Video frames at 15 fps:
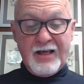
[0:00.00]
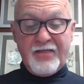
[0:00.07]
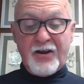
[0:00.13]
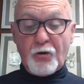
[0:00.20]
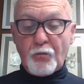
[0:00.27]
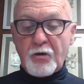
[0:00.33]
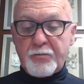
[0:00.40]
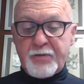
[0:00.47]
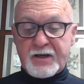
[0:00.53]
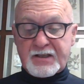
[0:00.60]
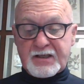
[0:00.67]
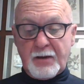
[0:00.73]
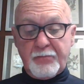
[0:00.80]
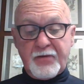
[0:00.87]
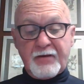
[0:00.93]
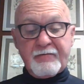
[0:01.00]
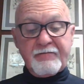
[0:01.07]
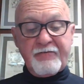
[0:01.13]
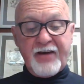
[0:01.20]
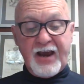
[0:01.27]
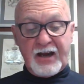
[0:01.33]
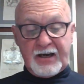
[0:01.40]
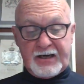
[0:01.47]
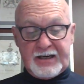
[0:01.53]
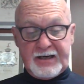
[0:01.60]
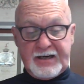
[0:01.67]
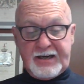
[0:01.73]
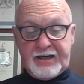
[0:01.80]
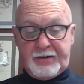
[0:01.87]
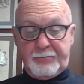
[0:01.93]
there would be something failing
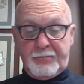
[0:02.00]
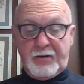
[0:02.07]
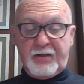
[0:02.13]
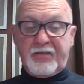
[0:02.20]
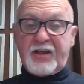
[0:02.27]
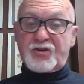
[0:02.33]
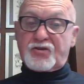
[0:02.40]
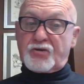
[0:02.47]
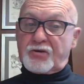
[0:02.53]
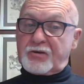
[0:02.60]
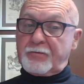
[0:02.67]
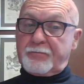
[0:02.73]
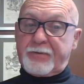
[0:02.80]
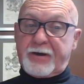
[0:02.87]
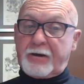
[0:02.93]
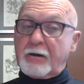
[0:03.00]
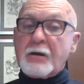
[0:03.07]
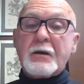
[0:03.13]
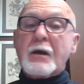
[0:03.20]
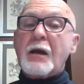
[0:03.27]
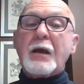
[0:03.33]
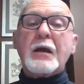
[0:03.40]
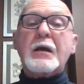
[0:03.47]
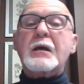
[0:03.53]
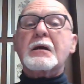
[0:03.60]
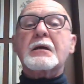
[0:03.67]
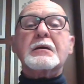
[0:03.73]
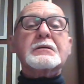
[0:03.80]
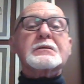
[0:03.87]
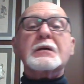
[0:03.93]
in him that should compare. He
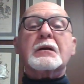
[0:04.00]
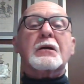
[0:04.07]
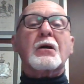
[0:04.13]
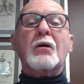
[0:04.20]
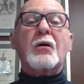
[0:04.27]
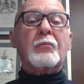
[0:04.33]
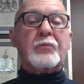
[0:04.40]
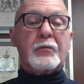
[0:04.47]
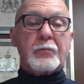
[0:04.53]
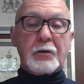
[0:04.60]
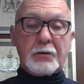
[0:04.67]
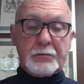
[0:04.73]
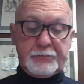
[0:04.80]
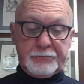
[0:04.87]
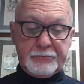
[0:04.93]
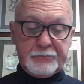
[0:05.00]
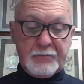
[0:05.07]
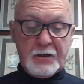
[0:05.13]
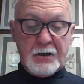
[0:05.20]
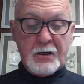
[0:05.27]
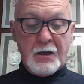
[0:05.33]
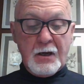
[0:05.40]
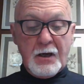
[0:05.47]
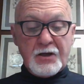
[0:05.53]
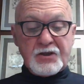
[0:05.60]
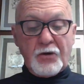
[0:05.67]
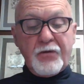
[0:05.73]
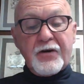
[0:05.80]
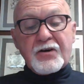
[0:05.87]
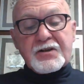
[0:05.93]
is incomparable.
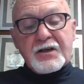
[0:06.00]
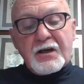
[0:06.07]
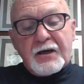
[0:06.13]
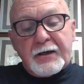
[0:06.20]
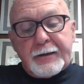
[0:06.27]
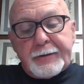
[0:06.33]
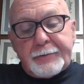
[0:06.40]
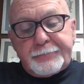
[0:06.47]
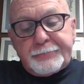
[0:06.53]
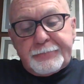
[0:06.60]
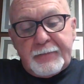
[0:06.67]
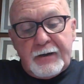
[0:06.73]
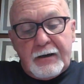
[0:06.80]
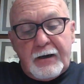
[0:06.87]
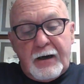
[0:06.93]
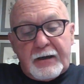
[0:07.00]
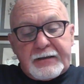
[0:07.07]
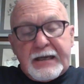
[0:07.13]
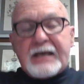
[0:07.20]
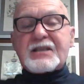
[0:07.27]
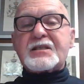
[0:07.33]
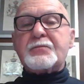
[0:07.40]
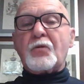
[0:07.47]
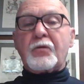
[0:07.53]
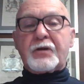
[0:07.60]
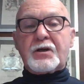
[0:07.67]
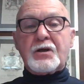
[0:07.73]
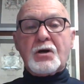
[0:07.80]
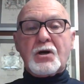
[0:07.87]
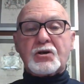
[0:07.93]
So there's a
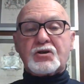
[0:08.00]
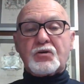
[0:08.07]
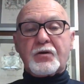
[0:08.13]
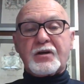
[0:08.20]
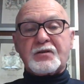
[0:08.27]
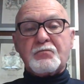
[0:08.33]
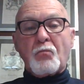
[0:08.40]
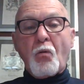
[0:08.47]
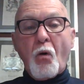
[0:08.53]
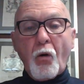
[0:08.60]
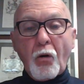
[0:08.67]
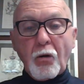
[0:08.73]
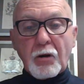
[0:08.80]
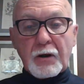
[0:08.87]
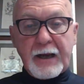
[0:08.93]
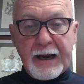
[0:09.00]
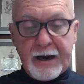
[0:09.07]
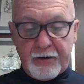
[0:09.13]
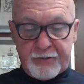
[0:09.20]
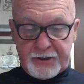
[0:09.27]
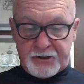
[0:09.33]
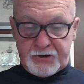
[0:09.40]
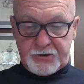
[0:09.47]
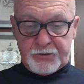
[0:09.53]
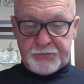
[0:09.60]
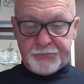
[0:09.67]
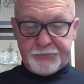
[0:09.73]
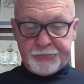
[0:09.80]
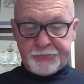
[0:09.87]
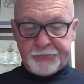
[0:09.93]
testimony to his moral character.
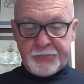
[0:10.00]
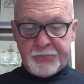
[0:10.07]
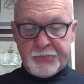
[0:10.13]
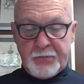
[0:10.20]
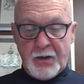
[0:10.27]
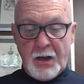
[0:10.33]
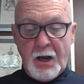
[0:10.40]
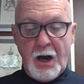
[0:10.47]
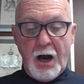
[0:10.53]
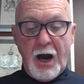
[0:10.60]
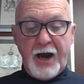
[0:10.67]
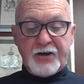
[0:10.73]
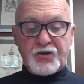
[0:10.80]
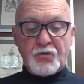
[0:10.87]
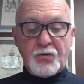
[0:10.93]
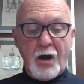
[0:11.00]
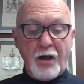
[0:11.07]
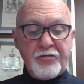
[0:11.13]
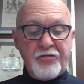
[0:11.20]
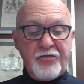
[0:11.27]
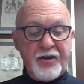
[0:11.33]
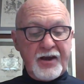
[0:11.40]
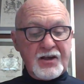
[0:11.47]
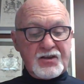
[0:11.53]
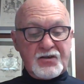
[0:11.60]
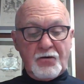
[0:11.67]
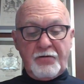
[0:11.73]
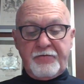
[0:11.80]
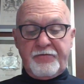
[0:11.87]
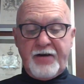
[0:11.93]
I do not think
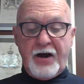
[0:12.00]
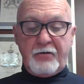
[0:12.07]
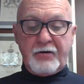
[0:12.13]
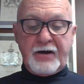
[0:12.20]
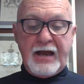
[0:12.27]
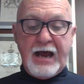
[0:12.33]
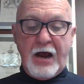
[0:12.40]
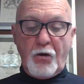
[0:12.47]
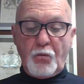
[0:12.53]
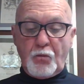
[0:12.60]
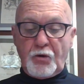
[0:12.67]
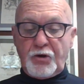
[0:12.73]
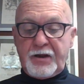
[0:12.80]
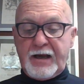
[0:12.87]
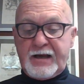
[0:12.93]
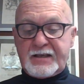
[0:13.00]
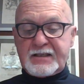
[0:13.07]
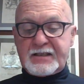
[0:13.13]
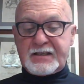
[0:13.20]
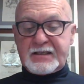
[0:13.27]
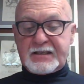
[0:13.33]
so fair an outward and